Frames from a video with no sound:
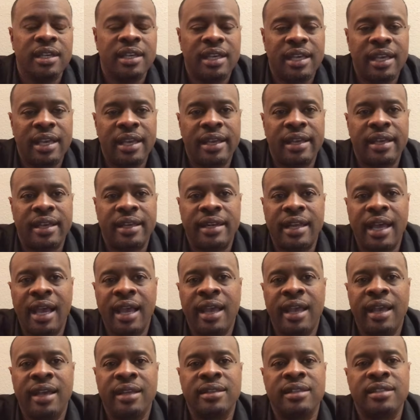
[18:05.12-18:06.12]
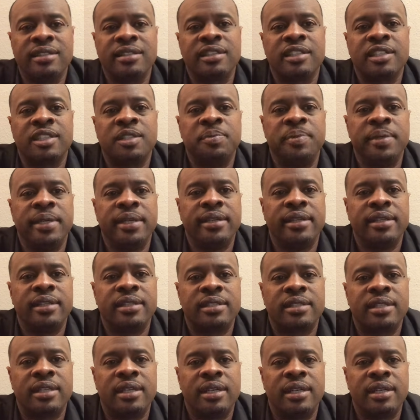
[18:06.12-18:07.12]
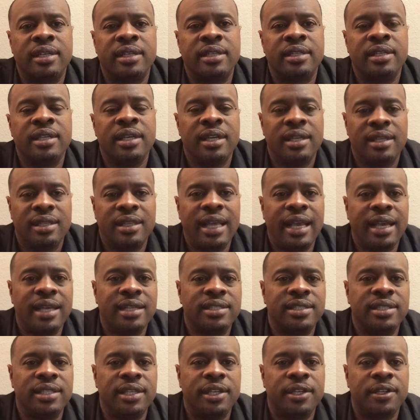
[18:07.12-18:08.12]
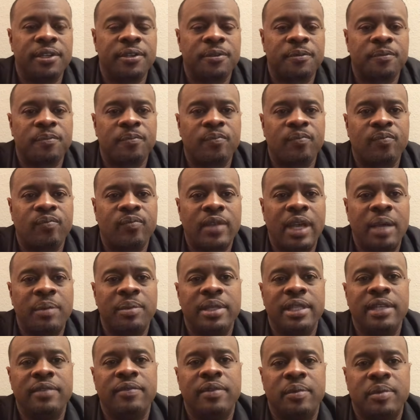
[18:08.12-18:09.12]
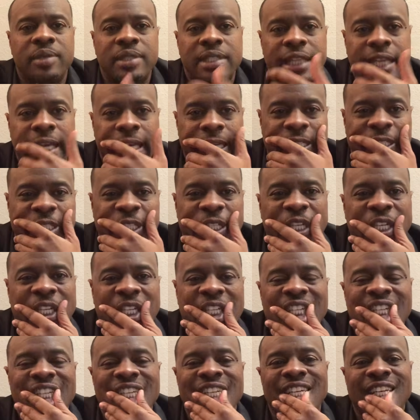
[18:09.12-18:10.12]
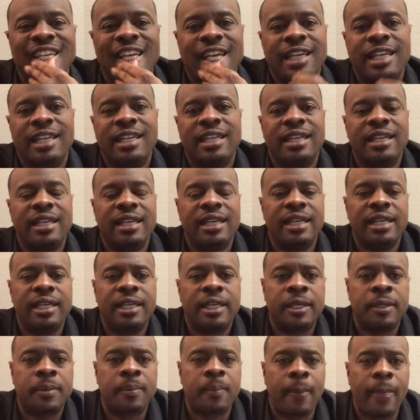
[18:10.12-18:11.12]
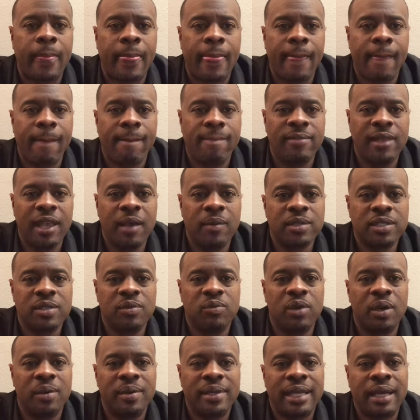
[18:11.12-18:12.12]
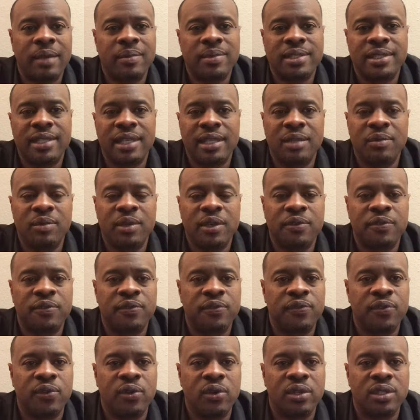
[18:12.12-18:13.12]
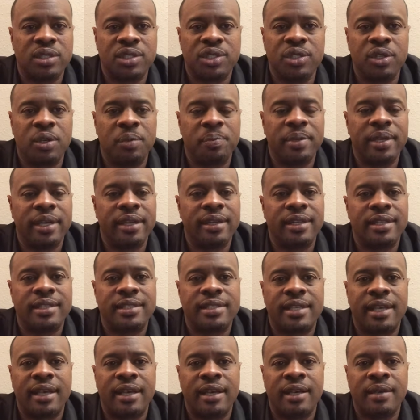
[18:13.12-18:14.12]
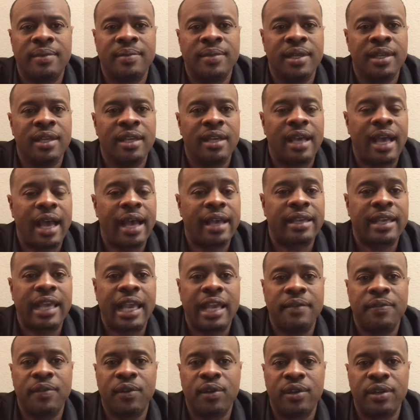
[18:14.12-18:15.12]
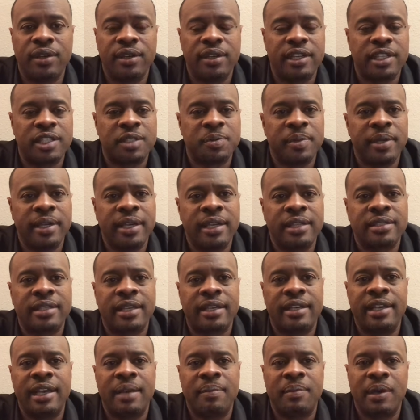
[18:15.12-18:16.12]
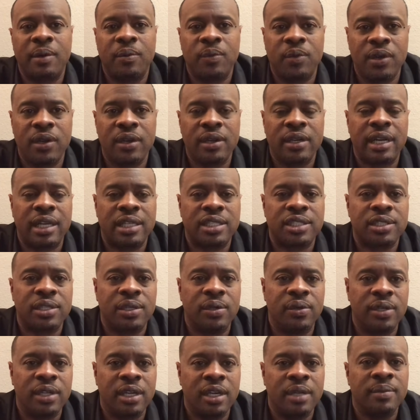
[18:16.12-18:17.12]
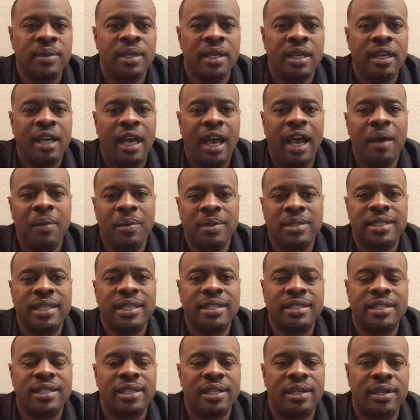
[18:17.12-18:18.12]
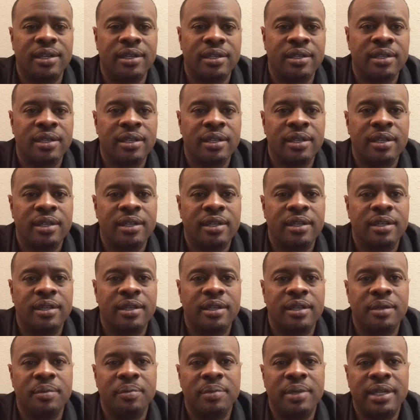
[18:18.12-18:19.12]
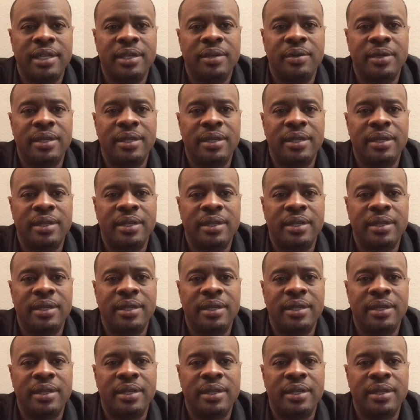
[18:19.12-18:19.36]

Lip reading: And I had this experience last year. I believe it was last year. And there was a woman I was dealing with for a short period of time. I gave her a good experience. I kept my word. I showed up. I was into her. But